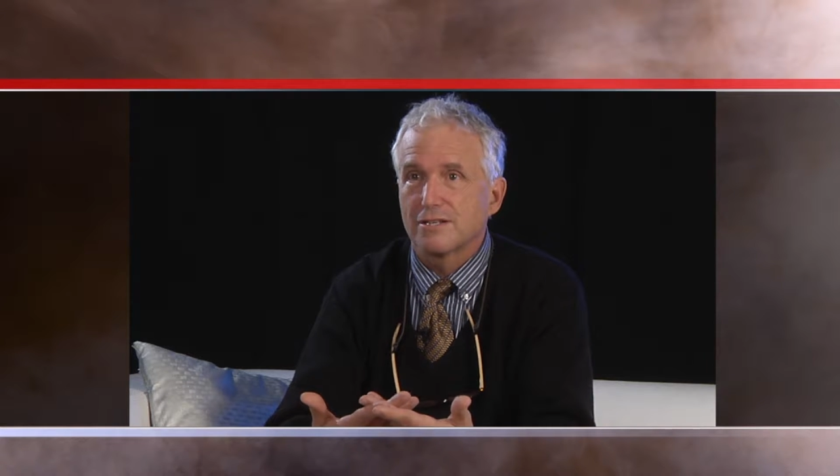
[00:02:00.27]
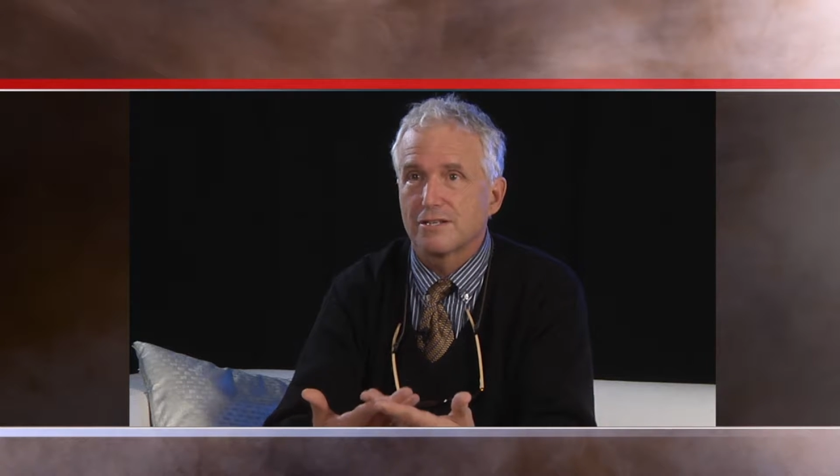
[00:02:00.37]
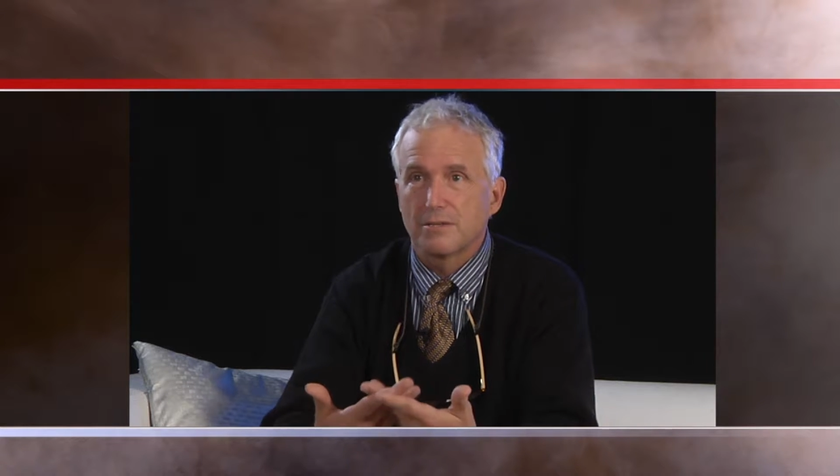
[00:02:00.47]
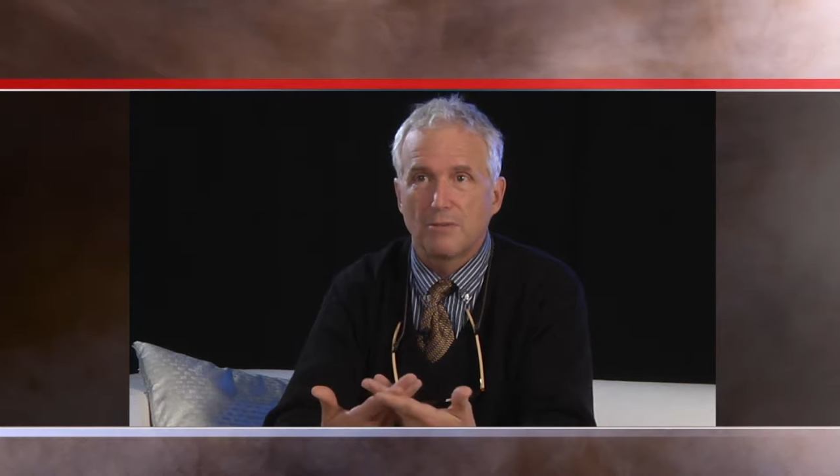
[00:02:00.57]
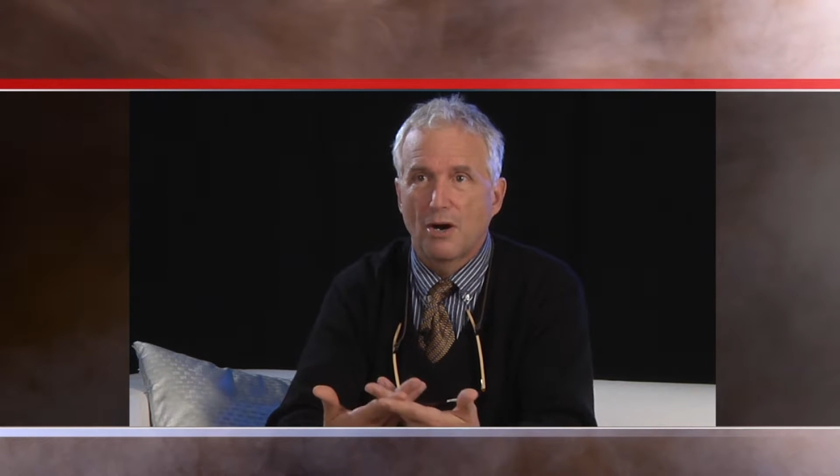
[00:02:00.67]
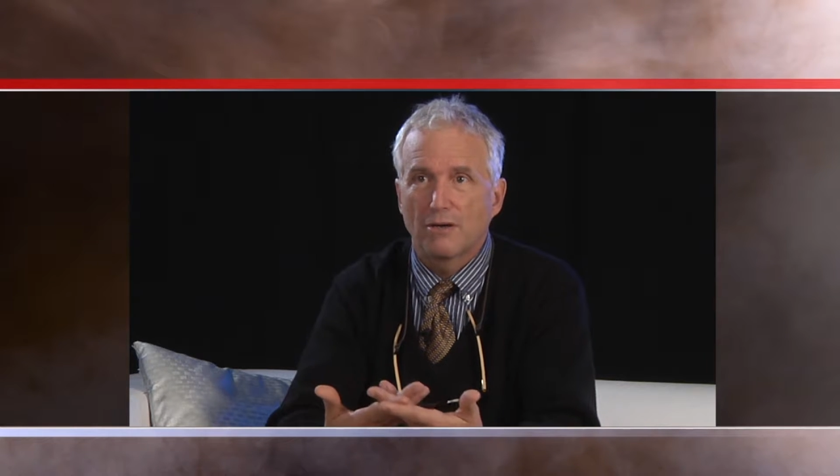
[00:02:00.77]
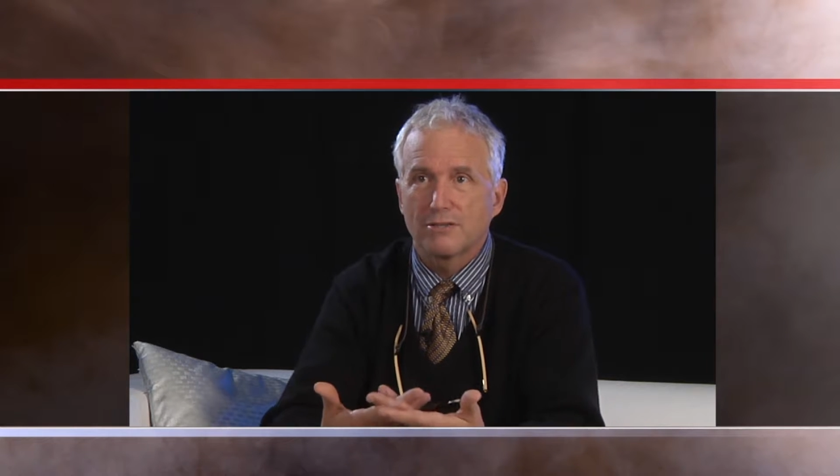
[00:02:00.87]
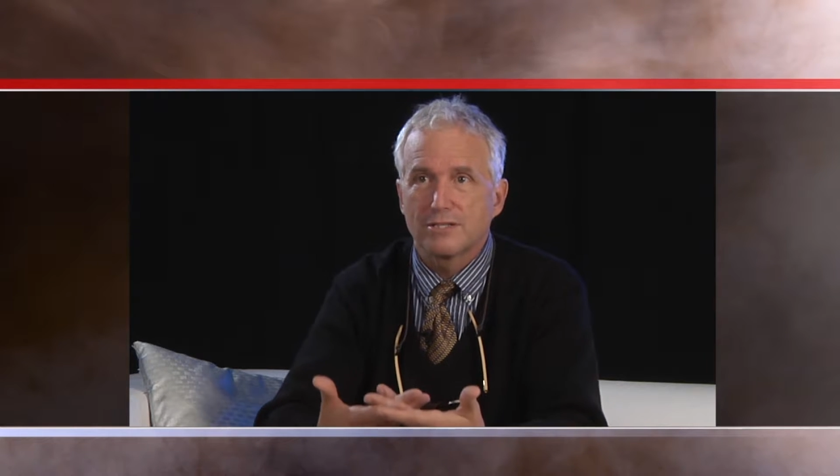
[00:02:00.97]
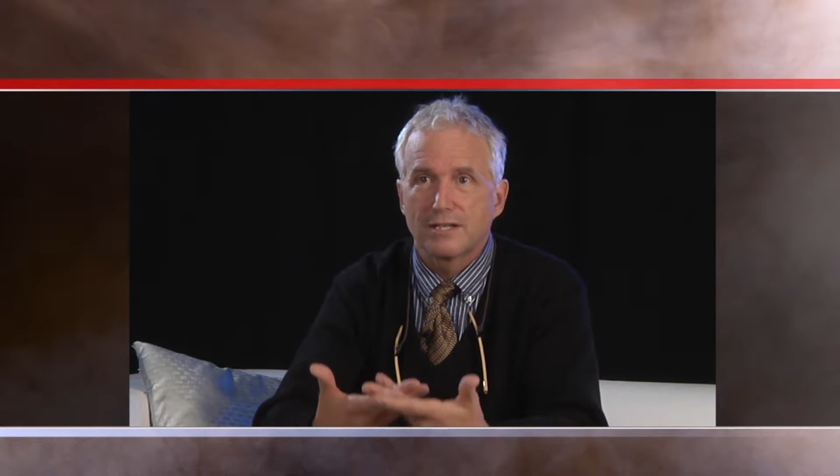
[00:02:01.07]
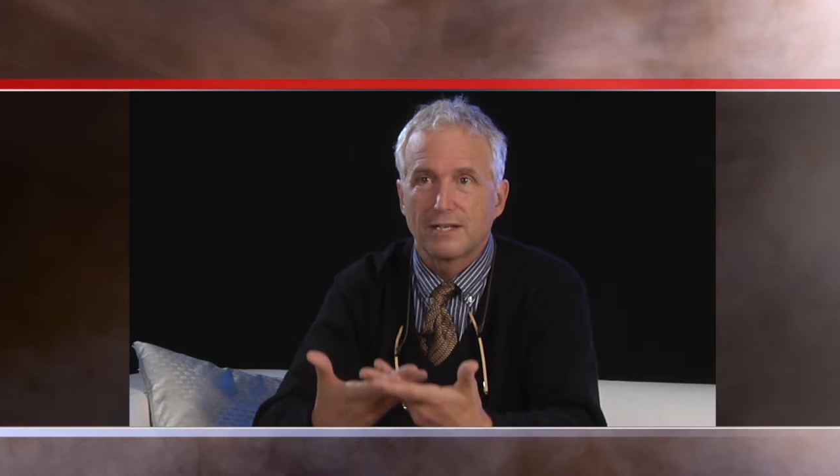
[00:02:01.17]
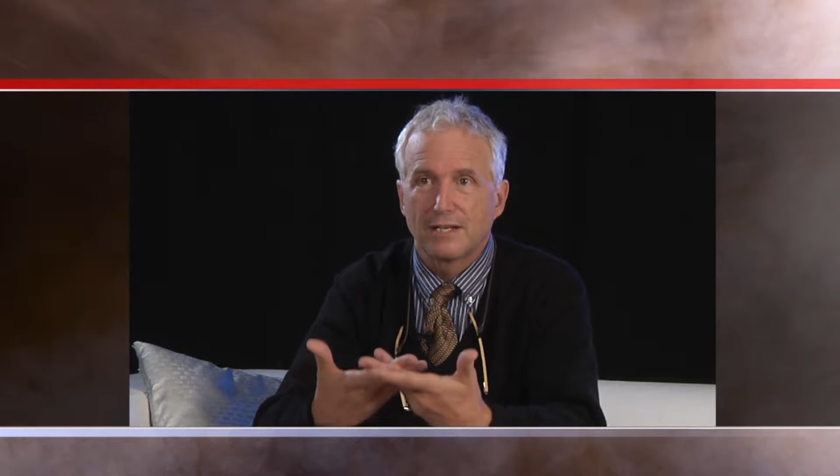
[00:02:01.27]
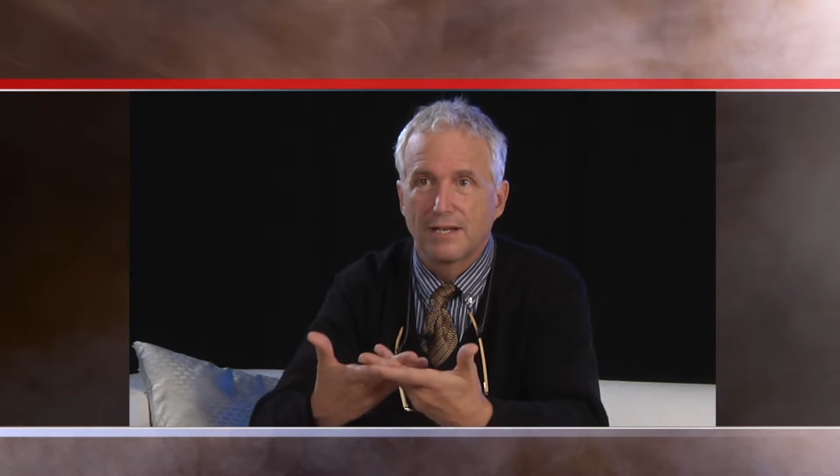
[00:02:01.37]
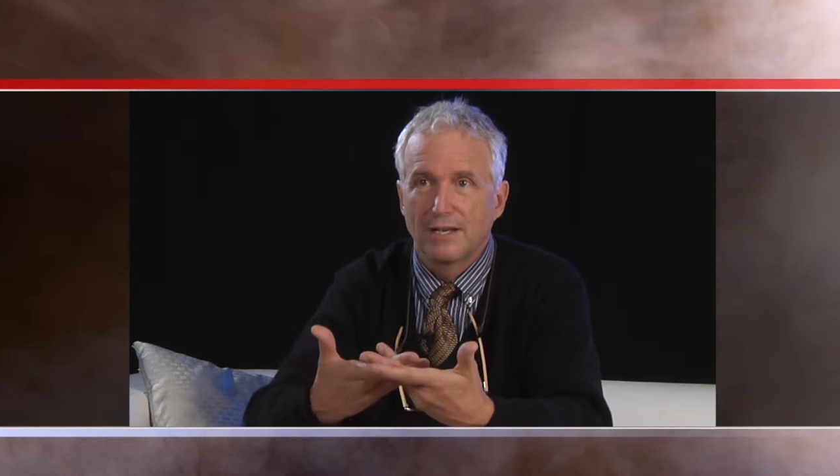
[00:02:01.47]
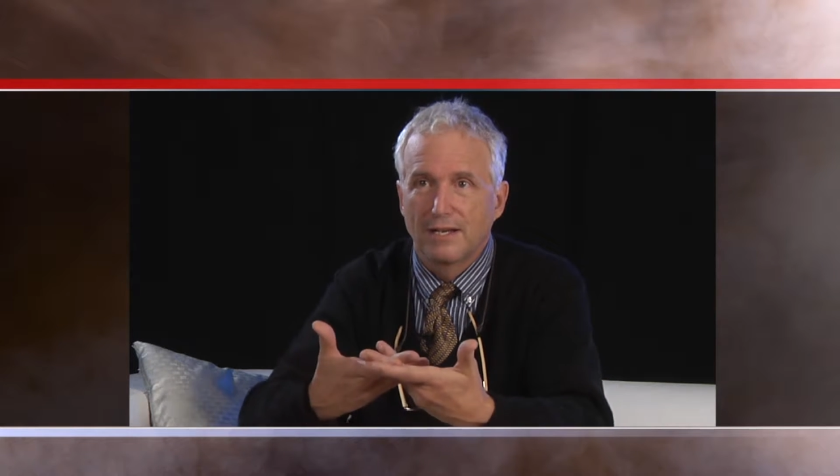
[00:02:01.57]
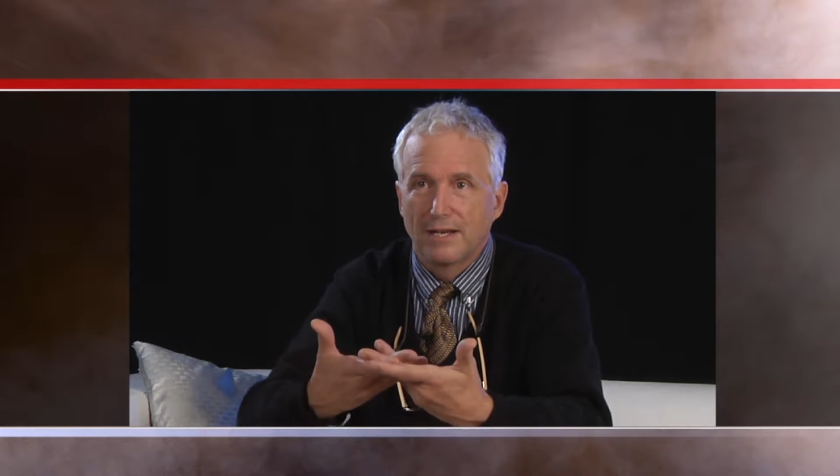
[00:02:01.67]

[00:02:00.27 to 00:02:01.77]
democracy,